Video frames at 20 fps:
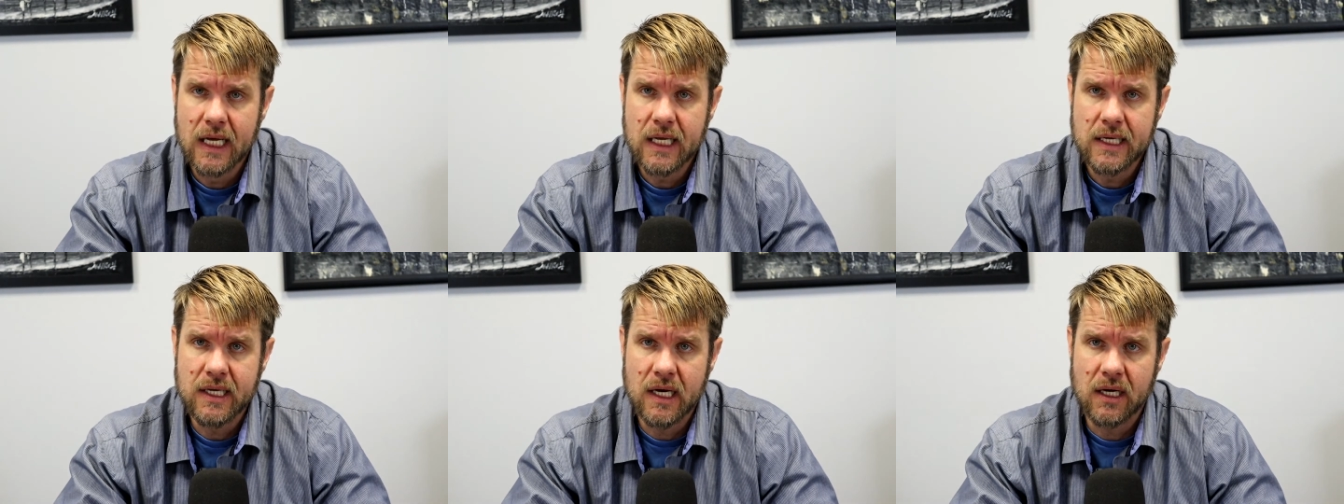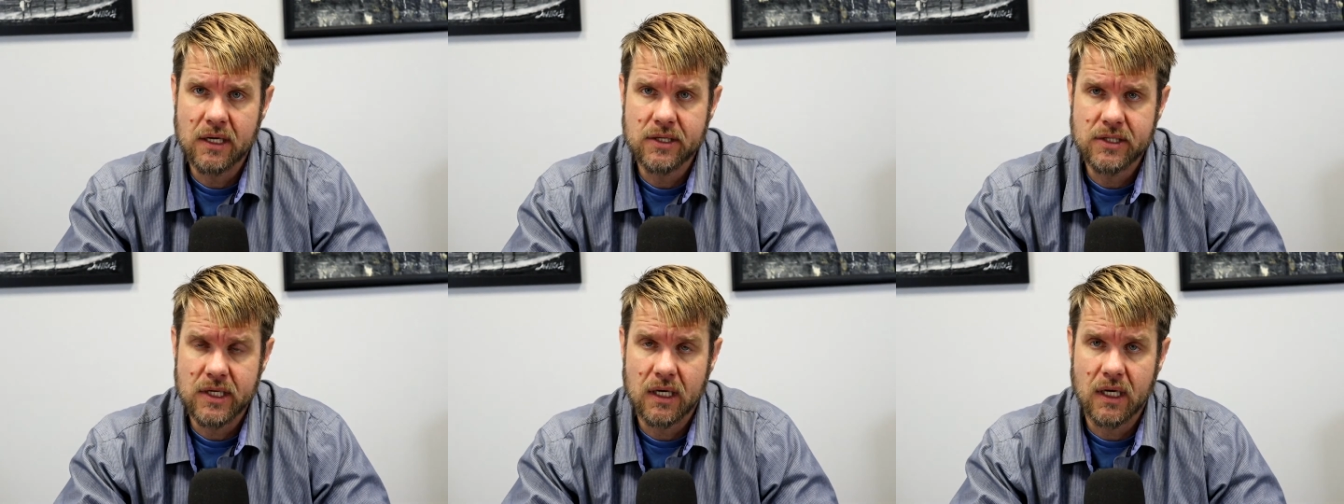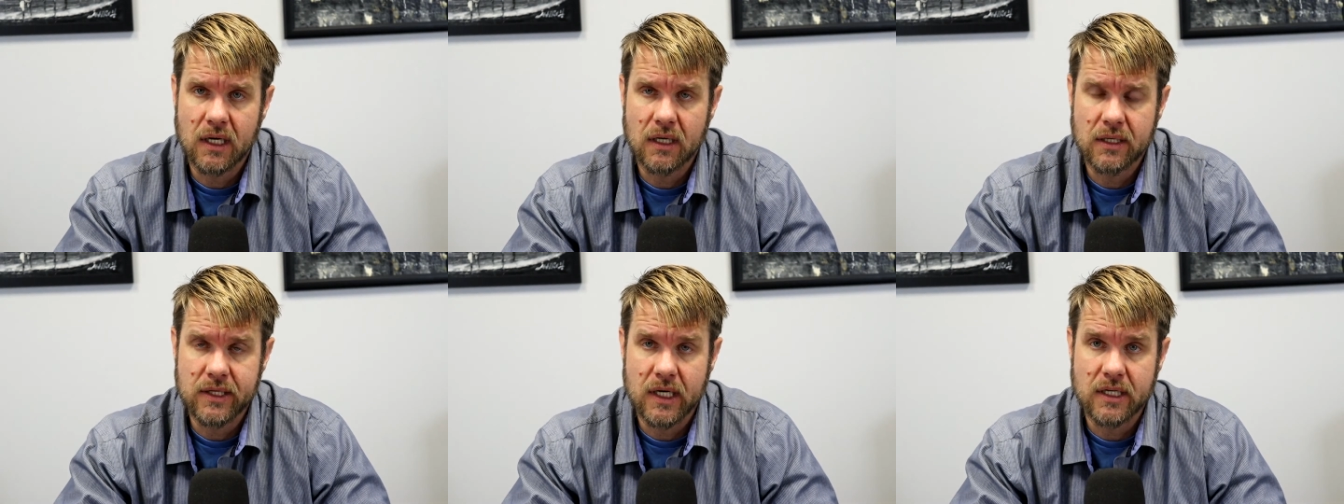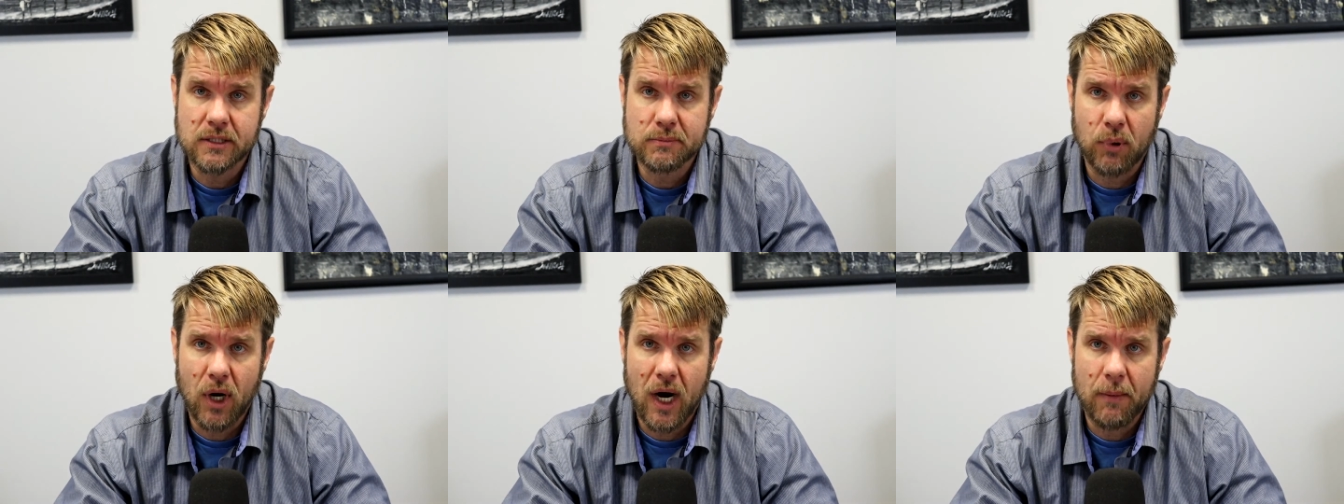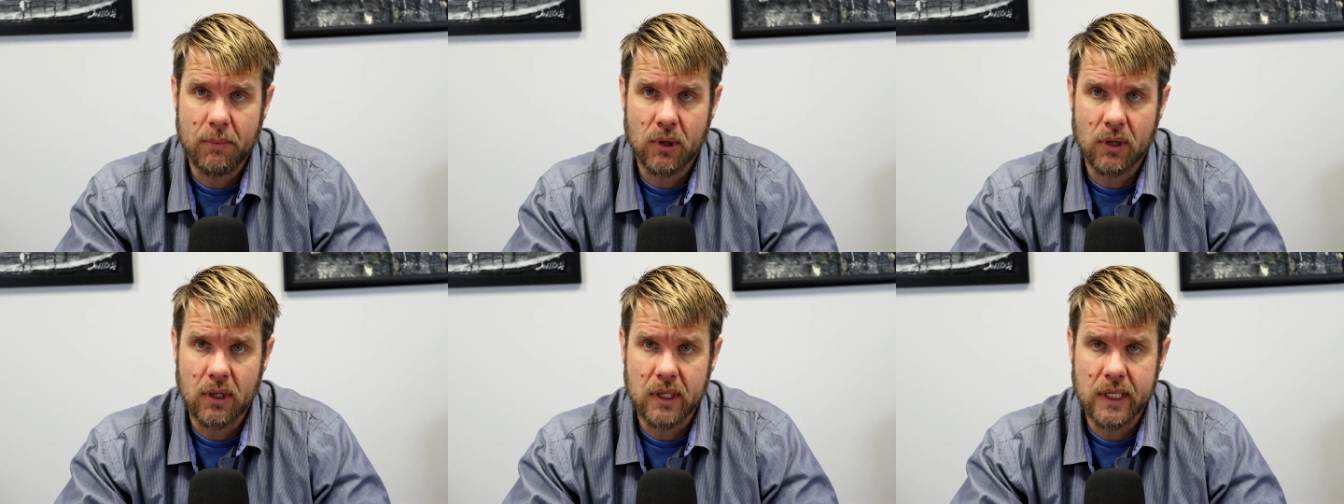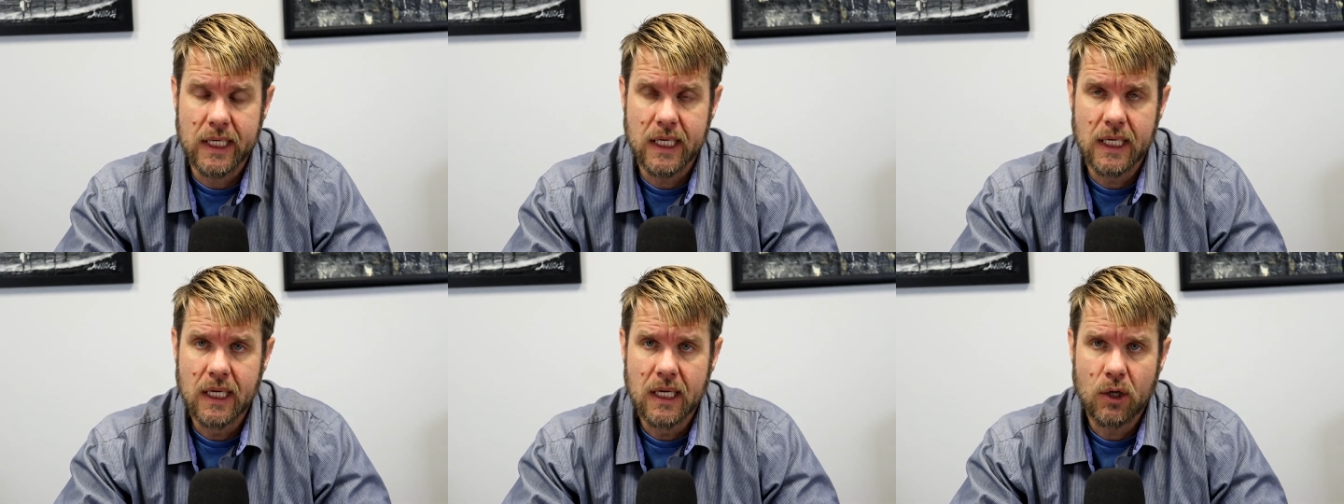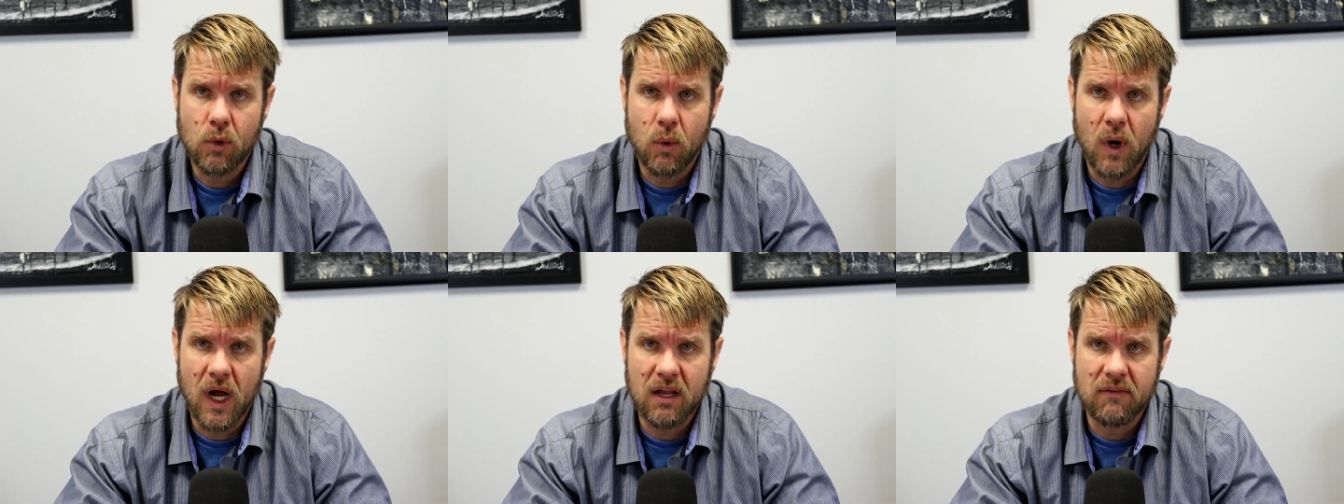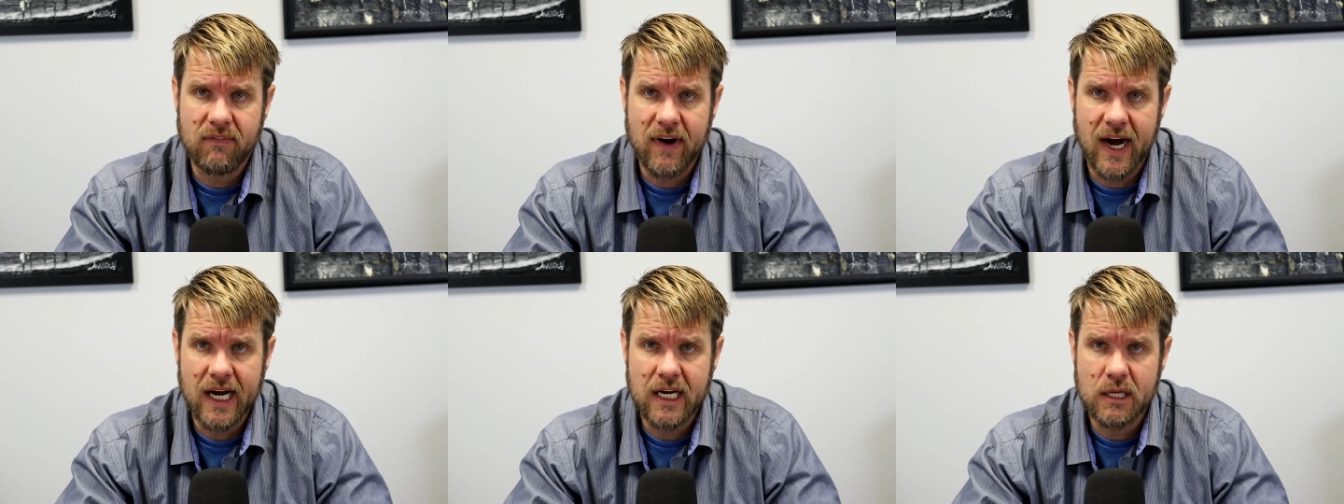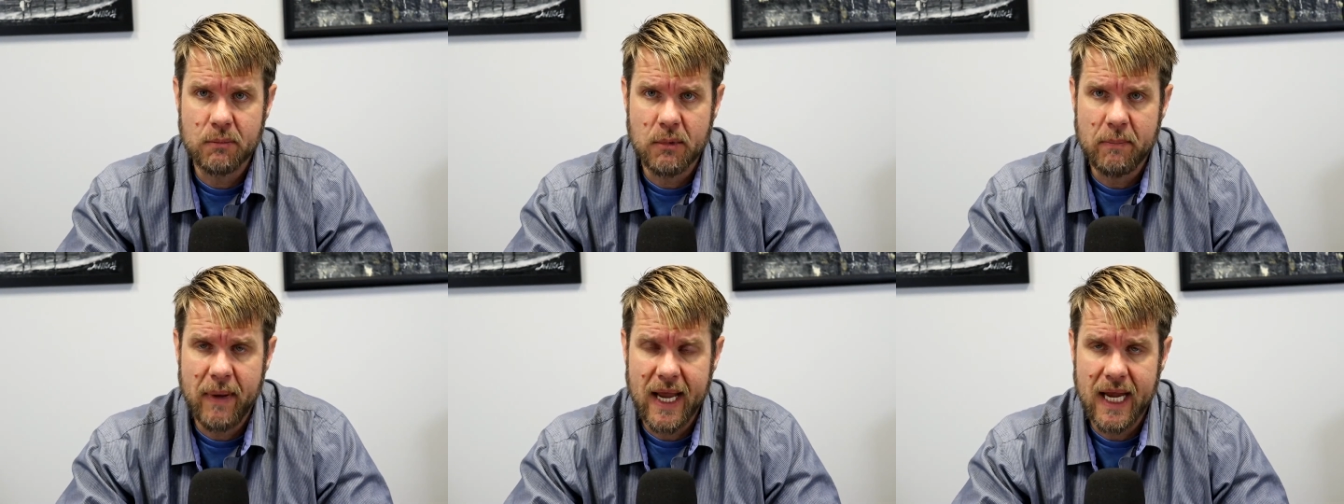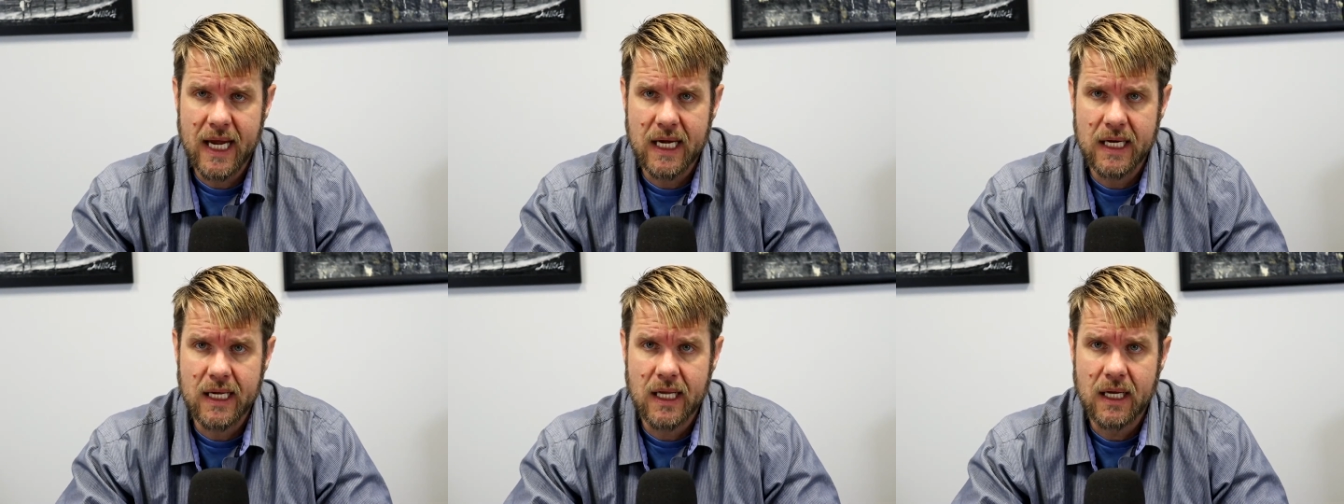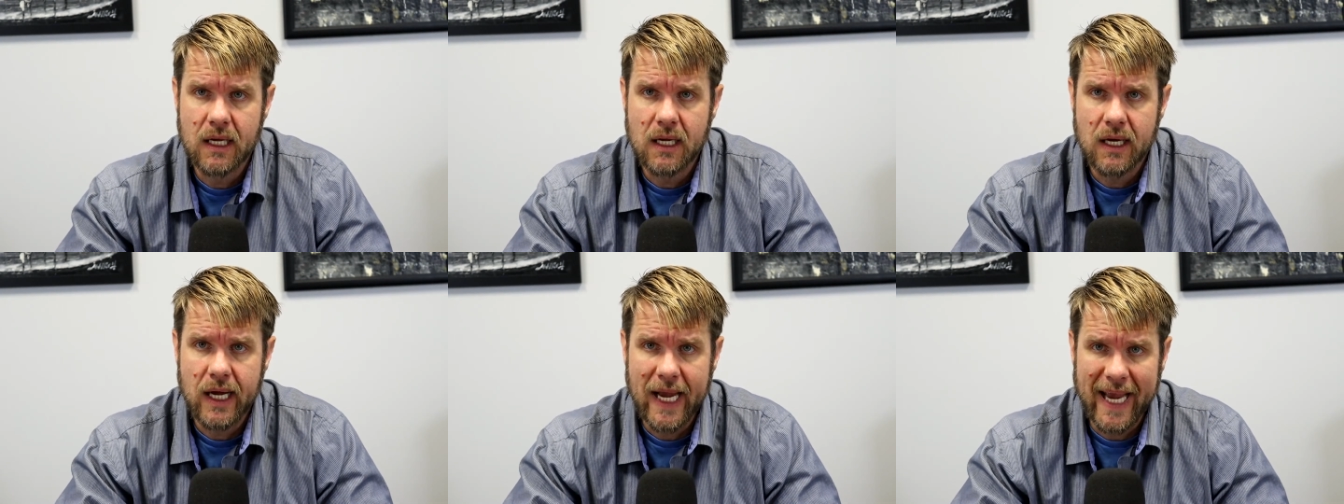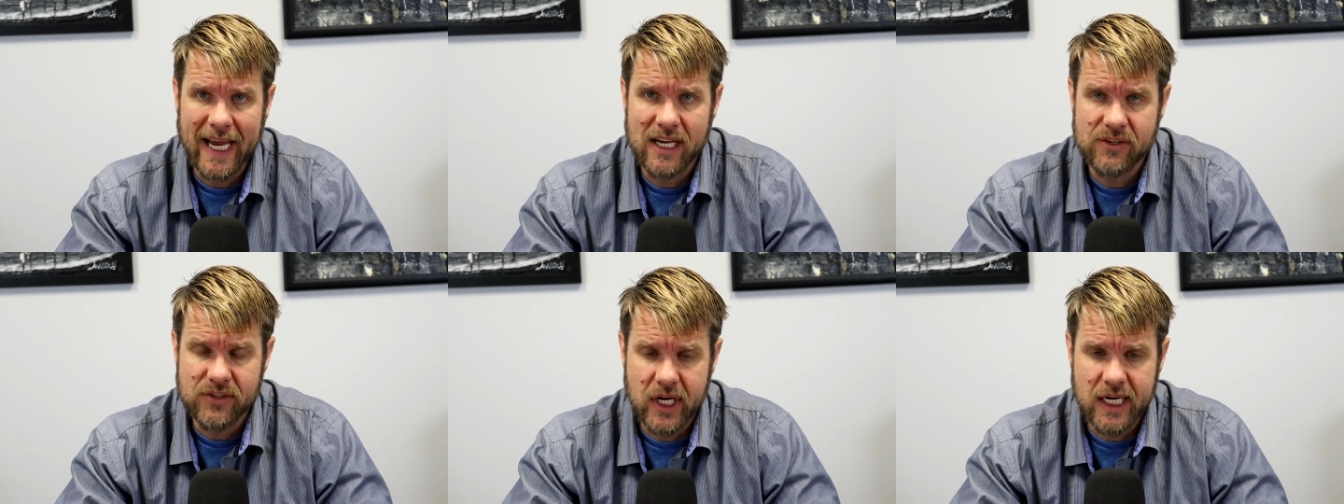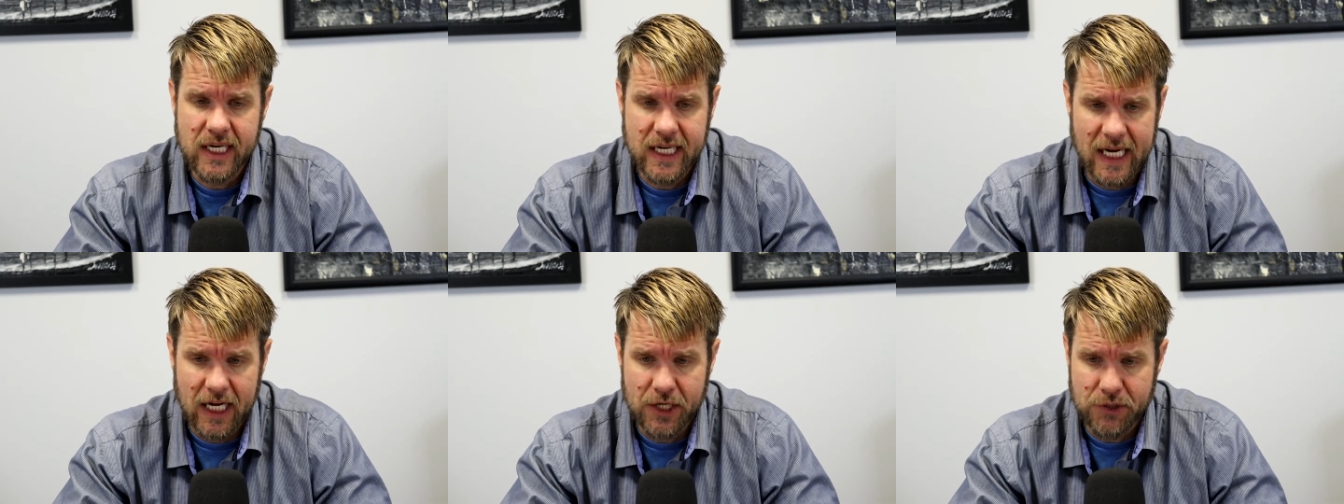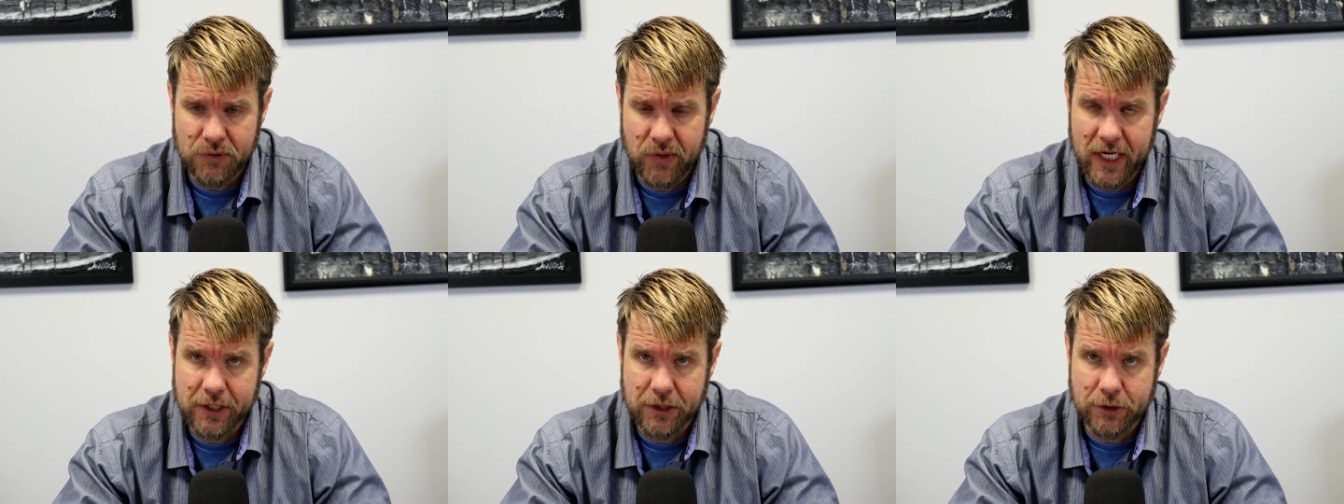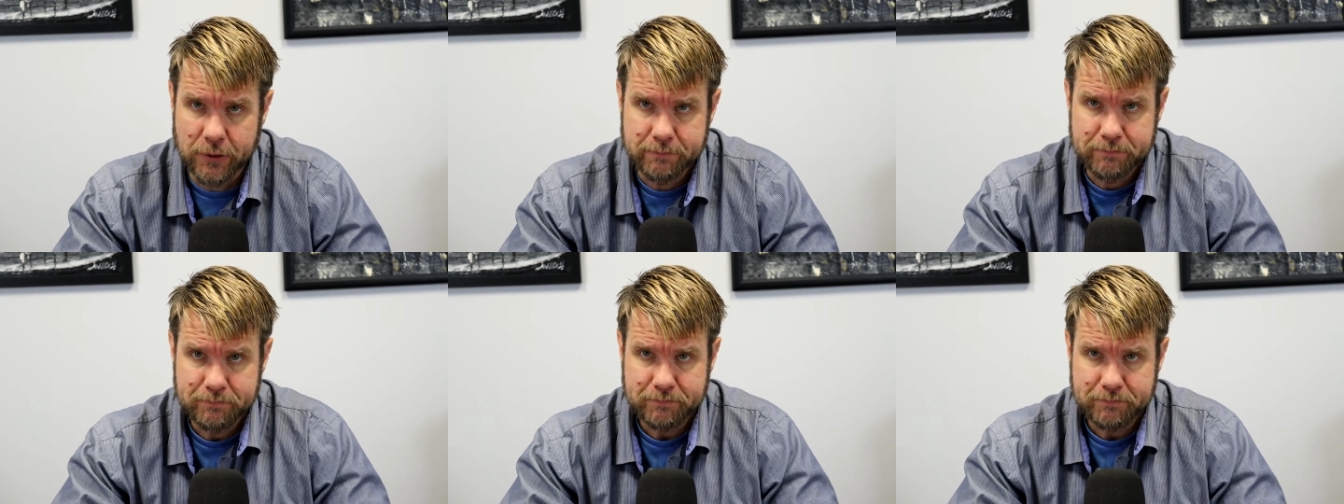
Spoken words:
does properly qualify to be paid as a contractor.